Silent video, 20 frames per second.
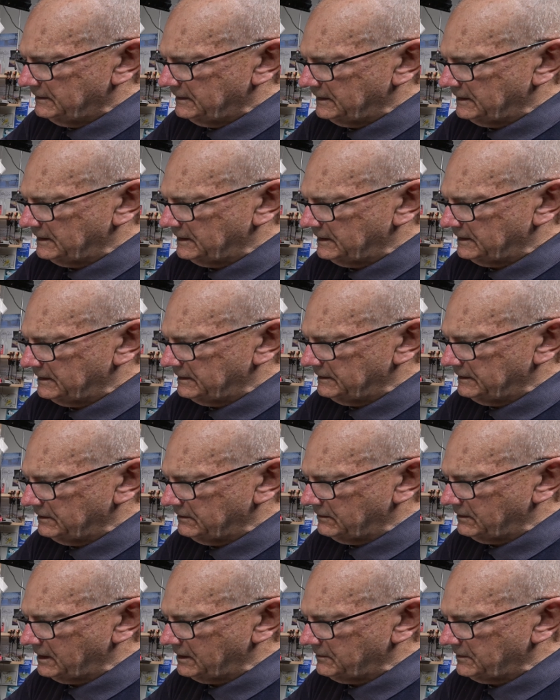Uh, you
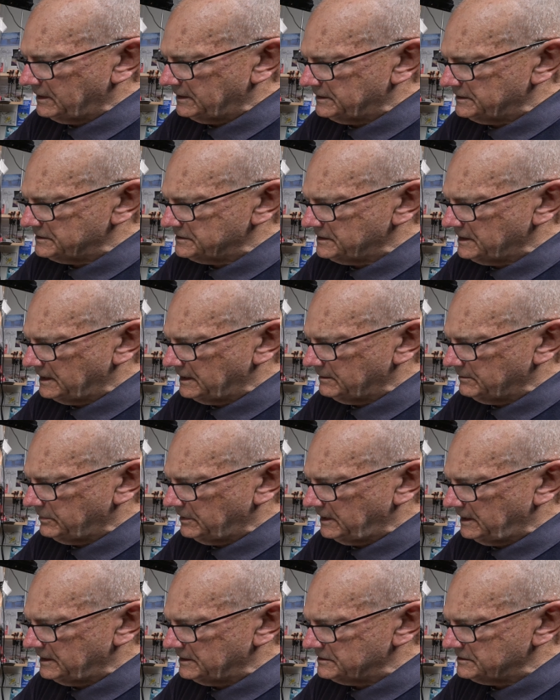know, I want it to stay in
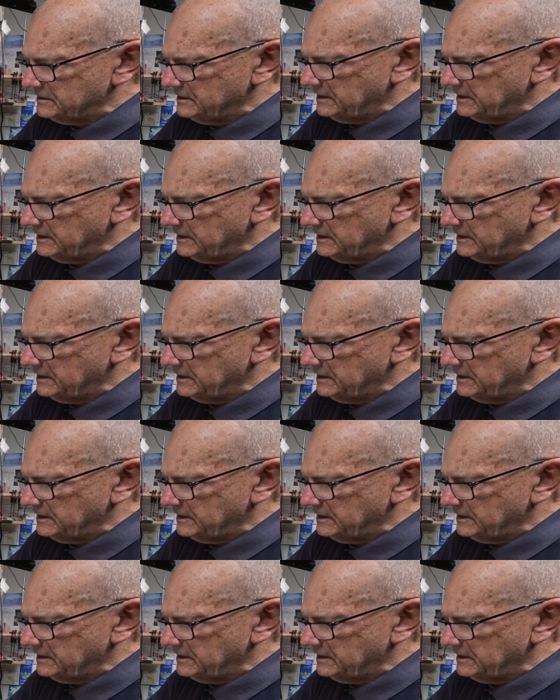place,